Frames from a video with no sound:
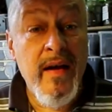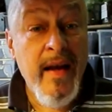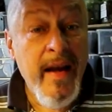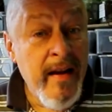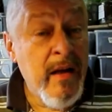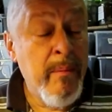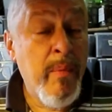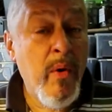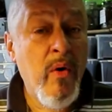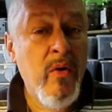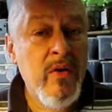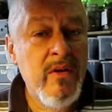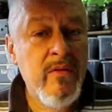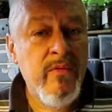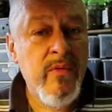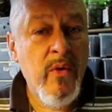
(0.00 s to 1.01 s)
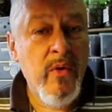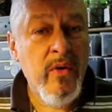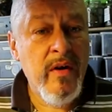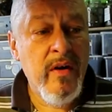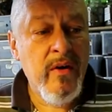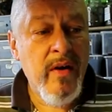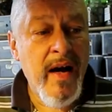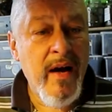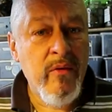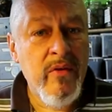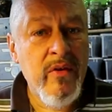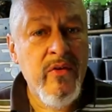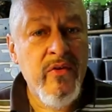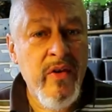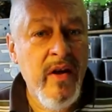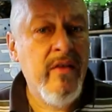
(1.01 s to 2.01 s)
in the box for
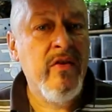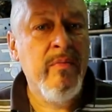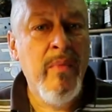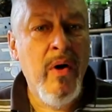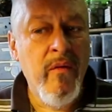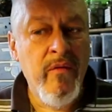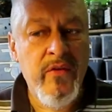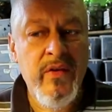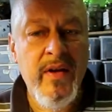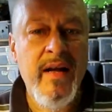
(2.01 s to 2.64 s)
around 6 months.